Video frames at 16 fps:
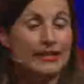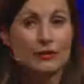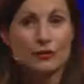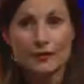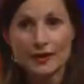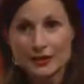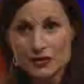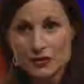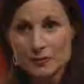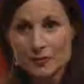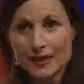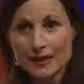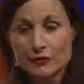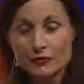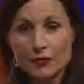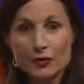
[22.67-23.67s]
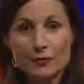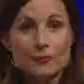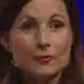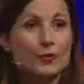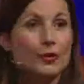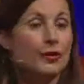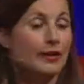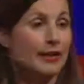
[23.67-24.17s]
innovation
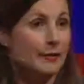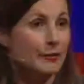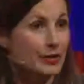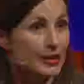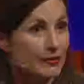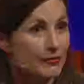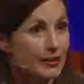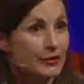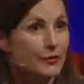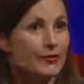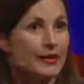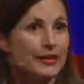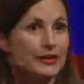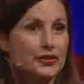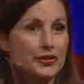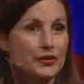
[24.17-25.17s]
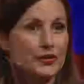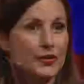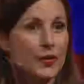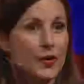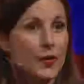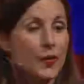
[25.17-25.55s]
platform, collaborative innovation,